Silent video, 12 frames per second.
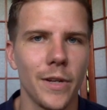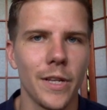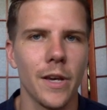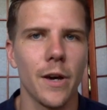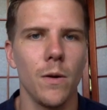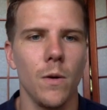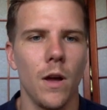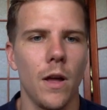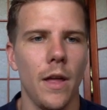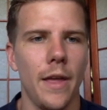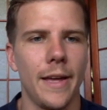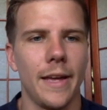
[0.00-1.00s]
video?
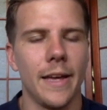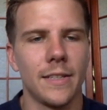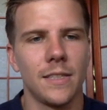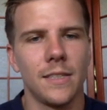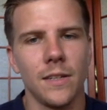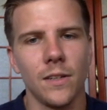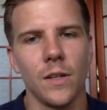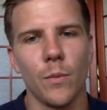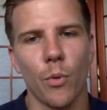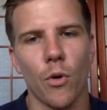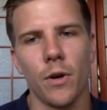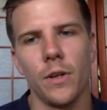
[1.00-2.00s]
it's still
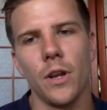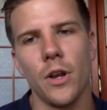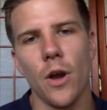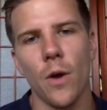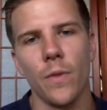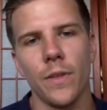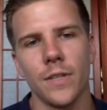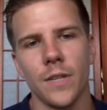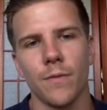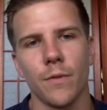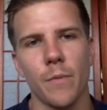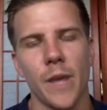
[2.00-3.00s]
important to know this
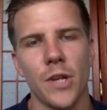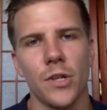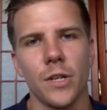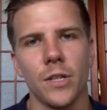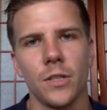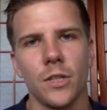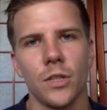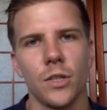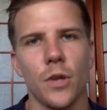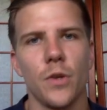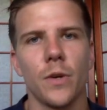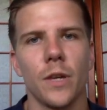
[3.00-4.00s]
information just
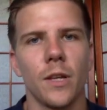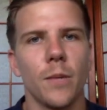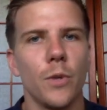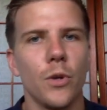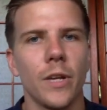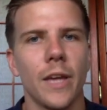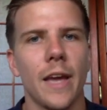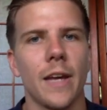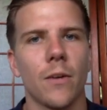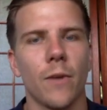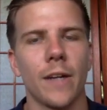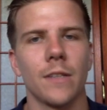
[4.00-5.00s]
so you can communicate
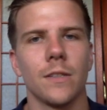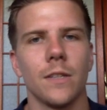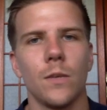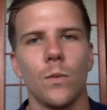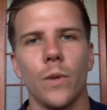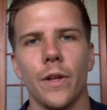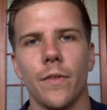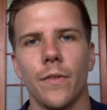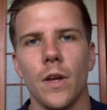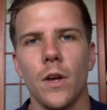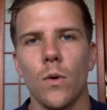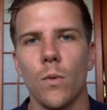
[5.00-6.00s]
correctly with
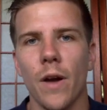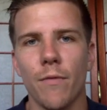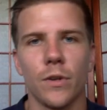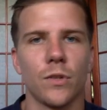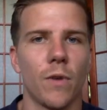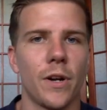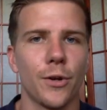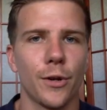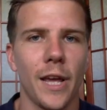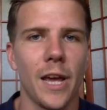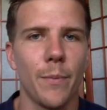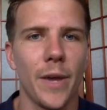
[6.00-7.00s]
whoever is running your
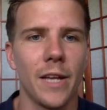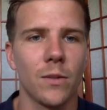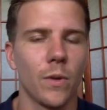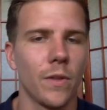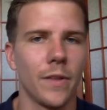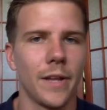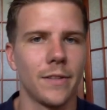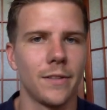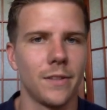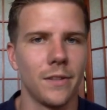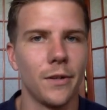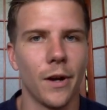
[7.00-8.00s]
campaigns, whether
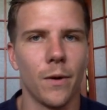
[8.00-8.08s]
that's an